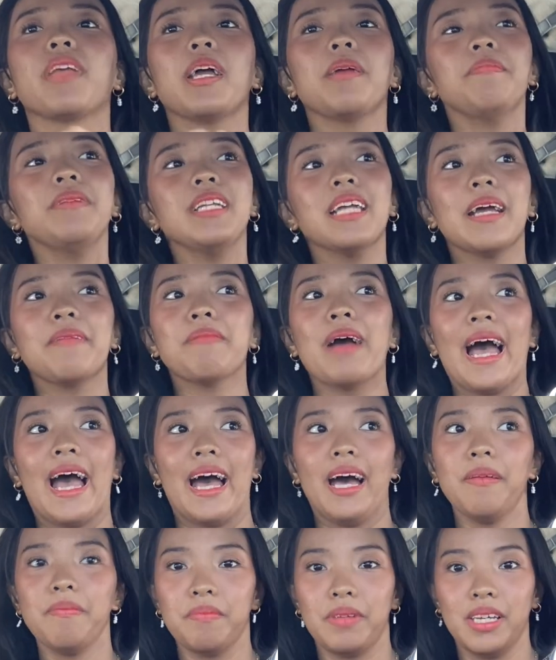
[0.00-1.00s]
mean, I'm
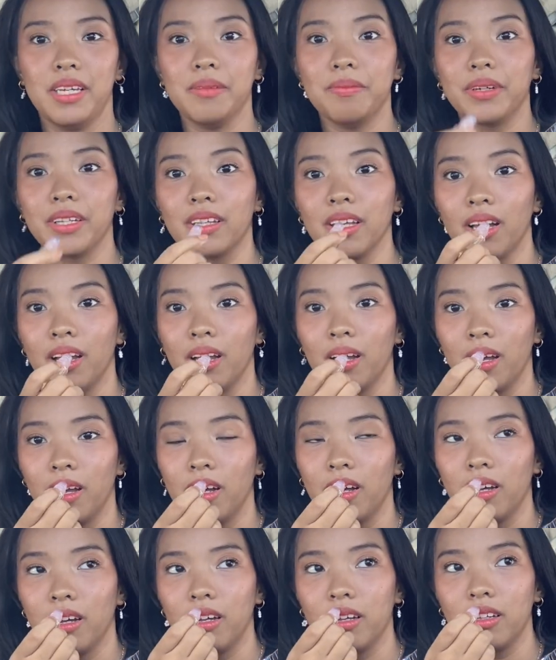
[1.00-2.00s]
happy, but
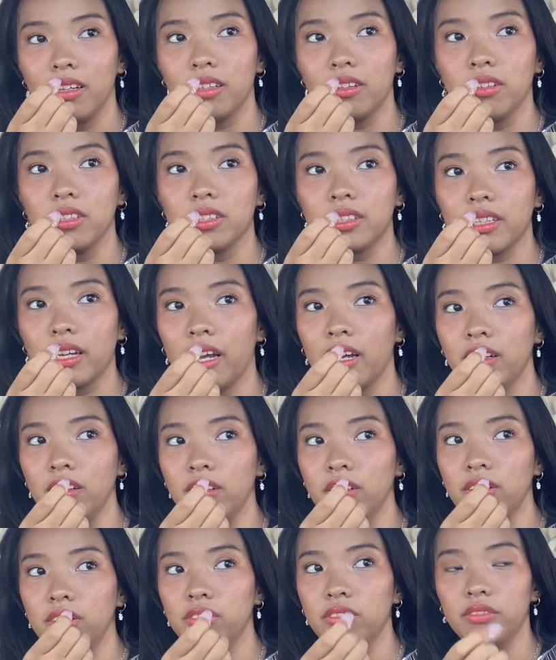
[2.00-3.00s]
it was kind
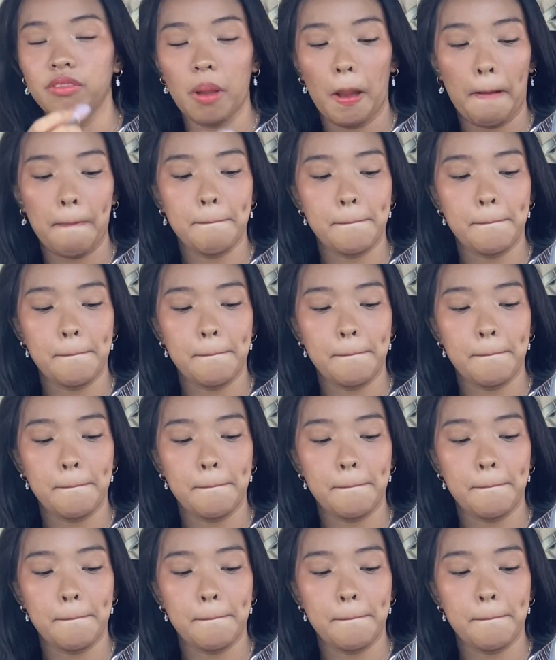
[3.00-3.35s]
of